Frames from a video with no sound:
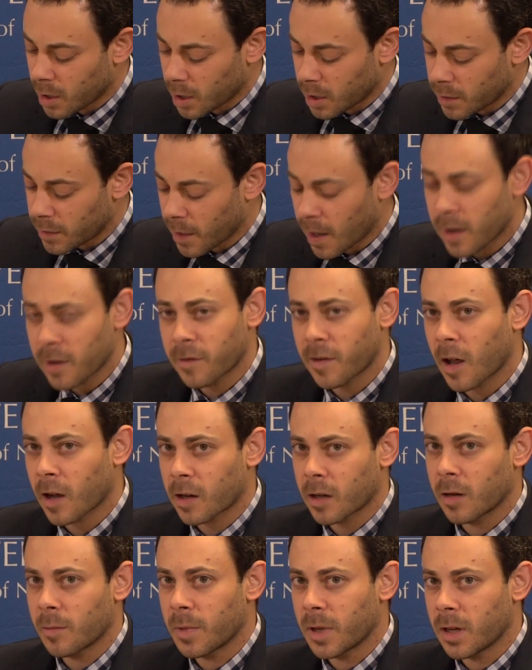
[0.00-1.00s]
That is
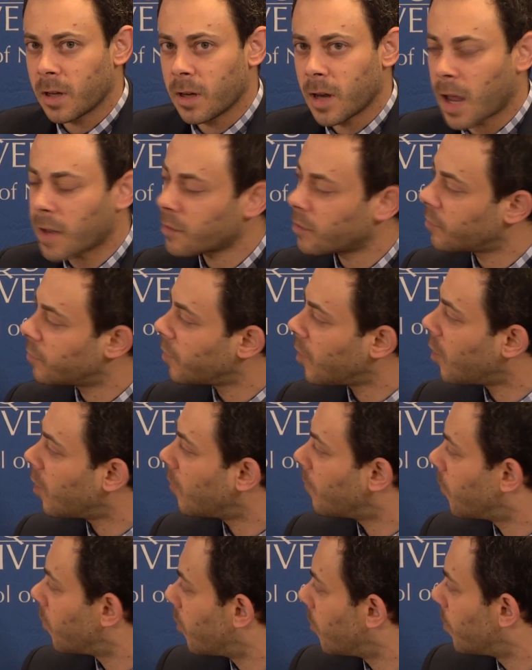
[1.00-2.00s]
not going to be
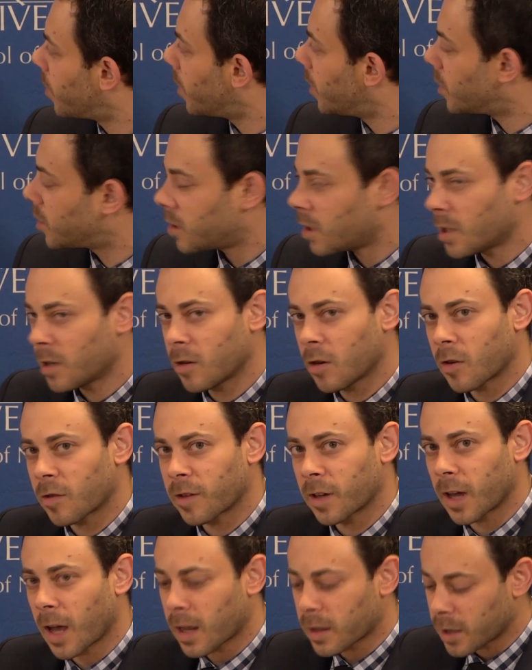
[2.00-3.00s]
necessary for a PhD in
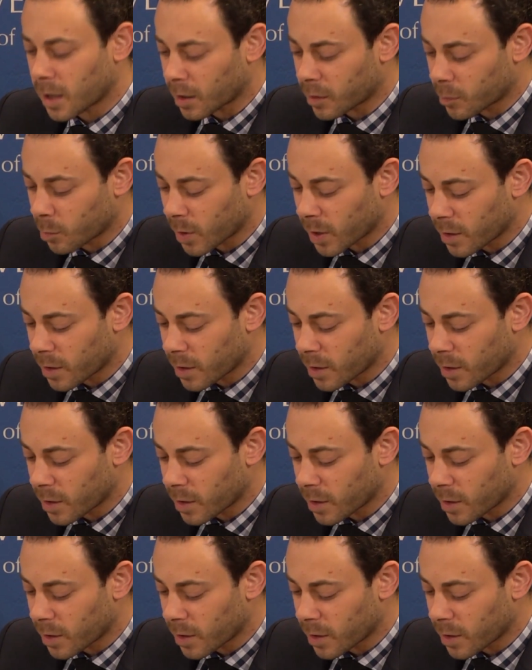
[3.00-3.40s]
nursing ethics.